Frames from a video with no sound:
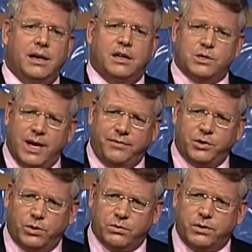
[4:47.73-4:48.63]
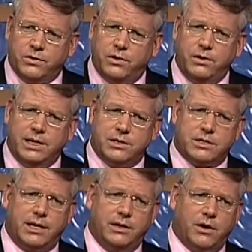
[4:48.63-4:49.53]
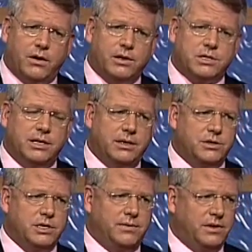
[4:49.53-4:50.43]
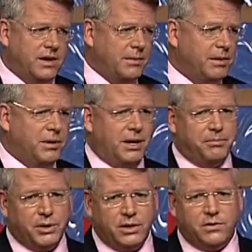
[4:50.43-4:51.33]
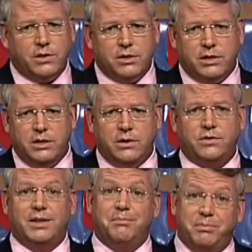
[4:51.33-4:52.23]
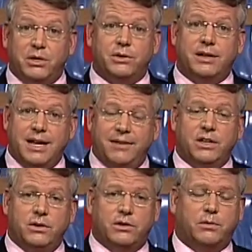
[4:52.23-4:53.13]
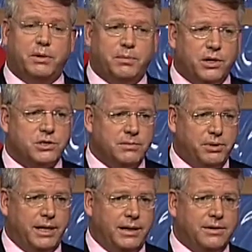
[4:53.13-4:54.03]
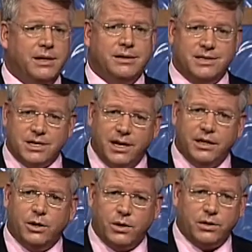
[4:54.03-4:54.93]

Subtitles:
So after World War II, he decided to harness the energy of the atomic bomb, put it to good use, and build a Navy nuclear propulsion plant designed to go